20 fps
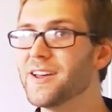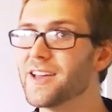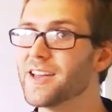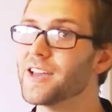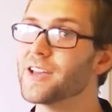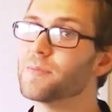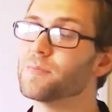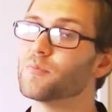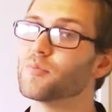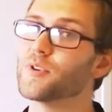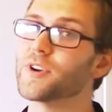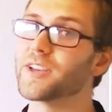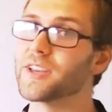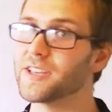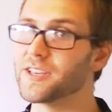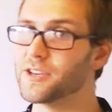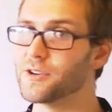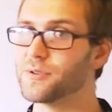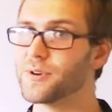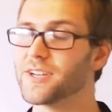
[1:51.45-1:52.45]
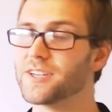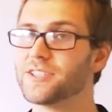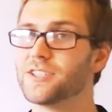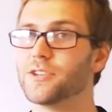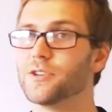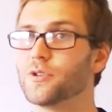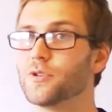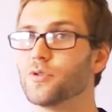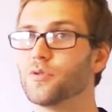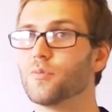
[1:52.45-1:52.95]
in bringing you
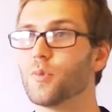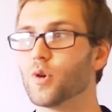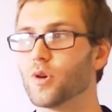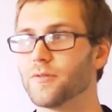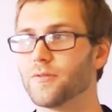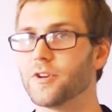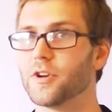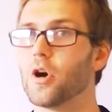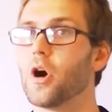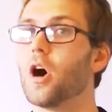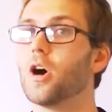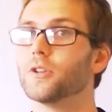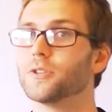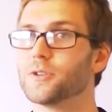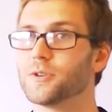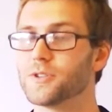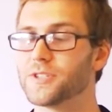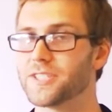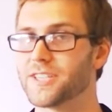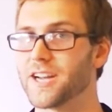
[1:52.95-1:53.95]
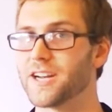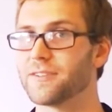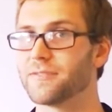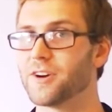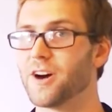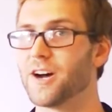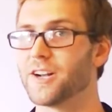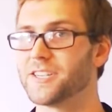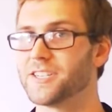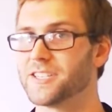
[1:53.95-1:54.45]
into more of an altered state of
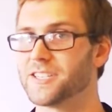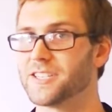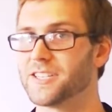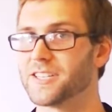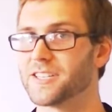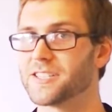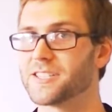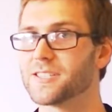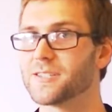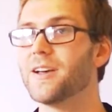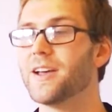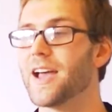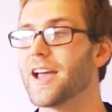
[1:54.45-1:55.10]
consciousness.